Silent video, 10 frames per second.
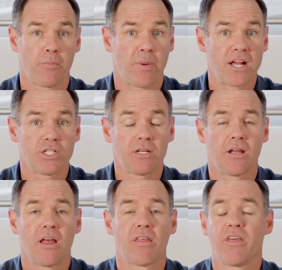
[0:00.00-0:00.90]
a
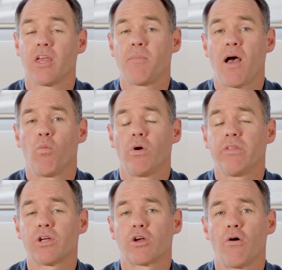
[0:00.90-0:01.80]
budget, think about what are
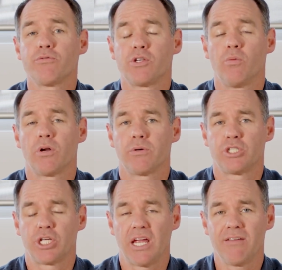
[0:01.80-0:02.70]
the goals you want to
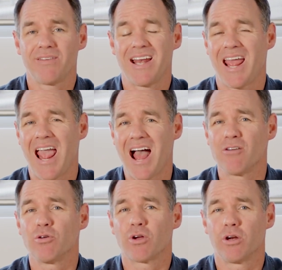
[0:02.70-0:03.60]
achieve and how
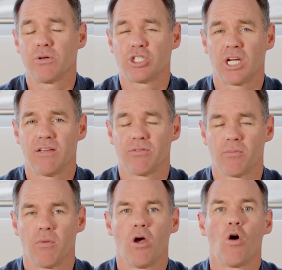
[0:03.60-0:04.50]
you're going to achieve
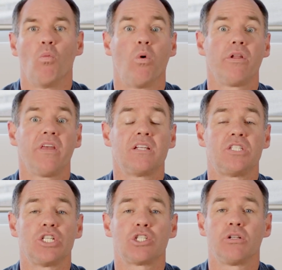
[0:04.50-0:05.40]
them. What are the
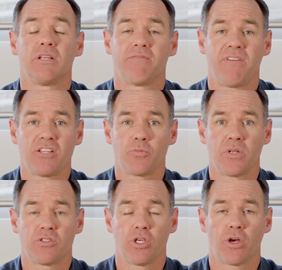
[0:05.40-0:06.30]
additional
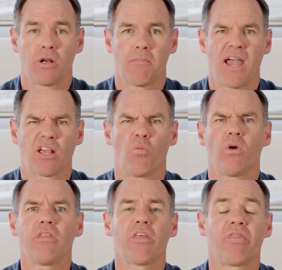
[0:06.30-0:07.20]
investments you're going to make?
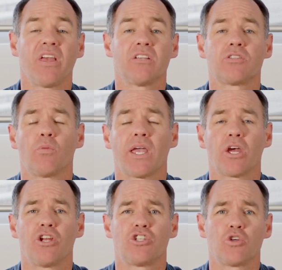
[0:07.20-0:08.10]
What are the things that we're
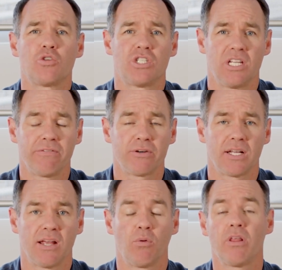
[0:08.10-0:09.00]
going to do
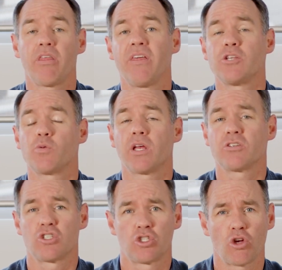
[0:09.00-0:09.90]
differently? What are the things we're going to
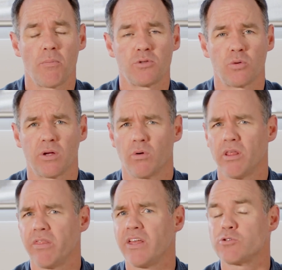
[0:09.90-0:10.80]
stop doing? What are
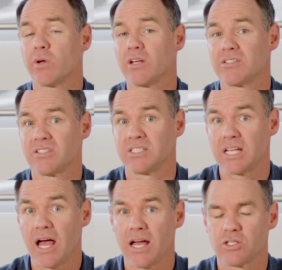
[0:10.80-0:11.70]
the things we're going to
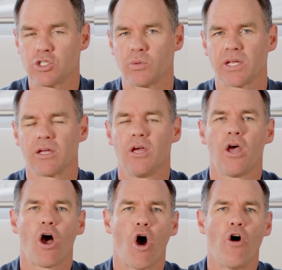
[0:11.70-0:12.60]
start doing
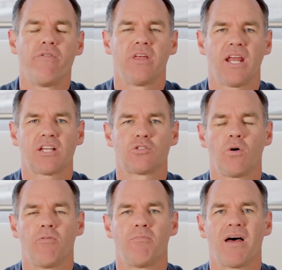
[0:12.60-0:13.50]
over the next
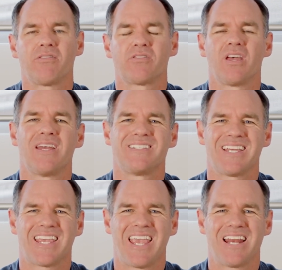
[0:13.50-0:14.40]
12 months to
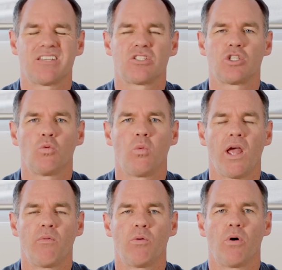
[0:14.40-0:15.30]
get us to
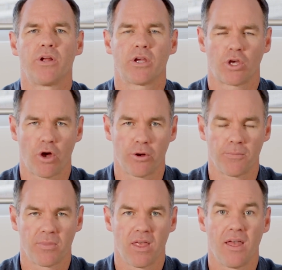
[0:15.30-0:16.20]
where we want to go?
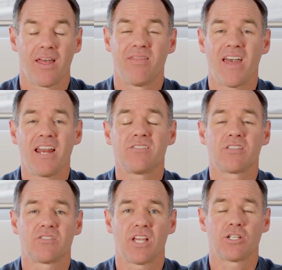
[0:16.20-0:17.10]
That is
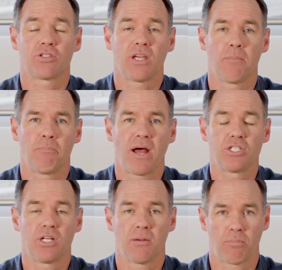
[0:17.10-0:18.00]
essentially a
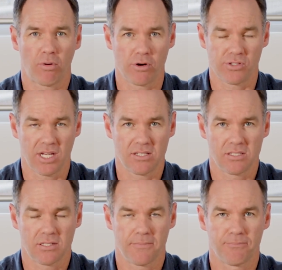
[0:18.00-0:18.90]
budgeting
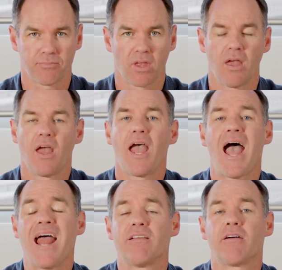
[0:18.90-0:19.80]
process.
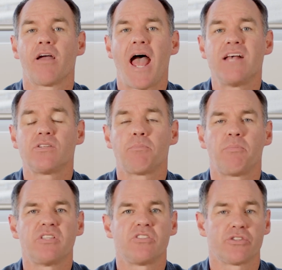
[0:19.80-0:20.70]
And as a
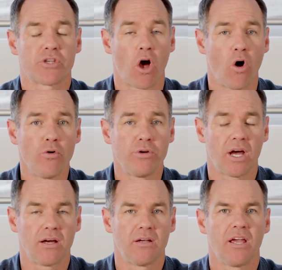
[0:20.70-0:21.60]
business
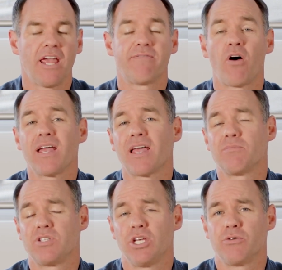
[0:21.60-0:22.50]
owner, if I
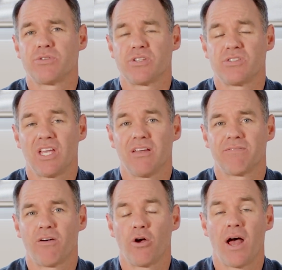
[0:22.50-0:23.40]
come to you as the
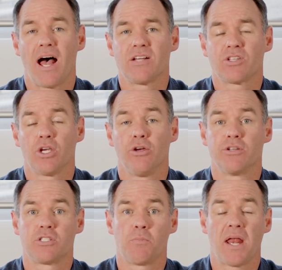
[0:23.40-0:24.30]
CFO asking you
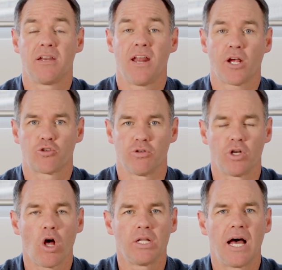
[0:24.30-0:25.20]
to spend an extra
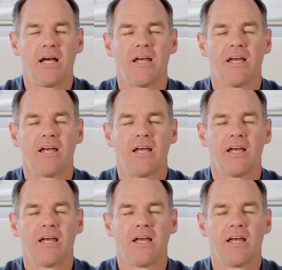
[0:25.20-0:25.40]
dollar,